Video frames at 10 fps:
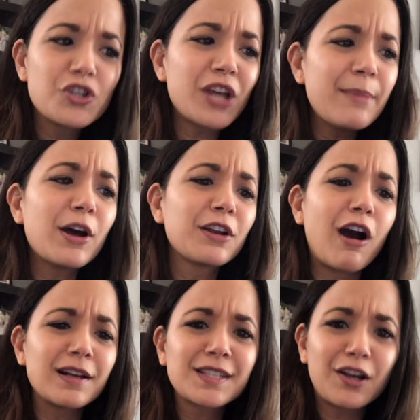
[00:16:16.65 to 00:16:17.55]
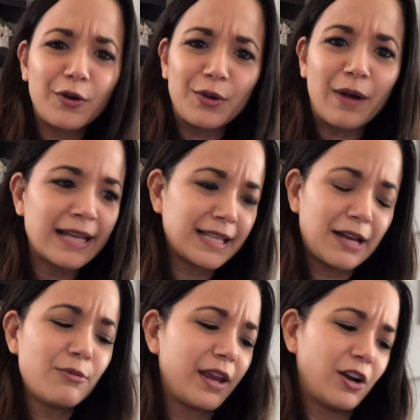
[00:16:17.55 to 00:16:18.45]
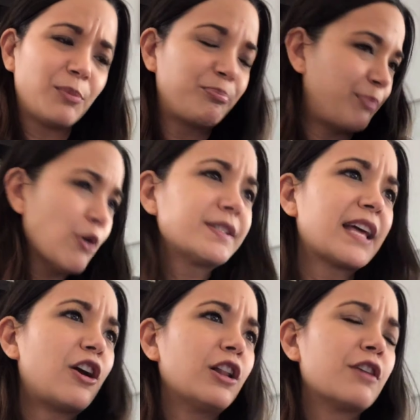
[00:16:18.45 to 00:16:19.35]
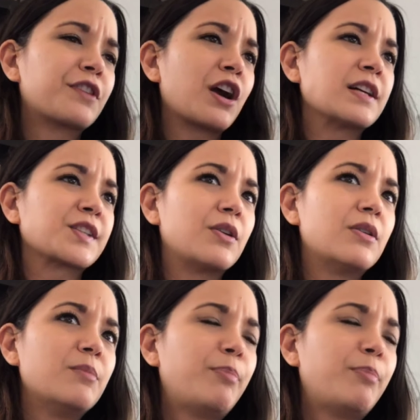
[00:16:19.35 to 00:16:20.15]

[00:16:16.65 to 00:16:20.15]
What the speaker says: Shame on Costco, you guys. I don't care. Post that all over Costco.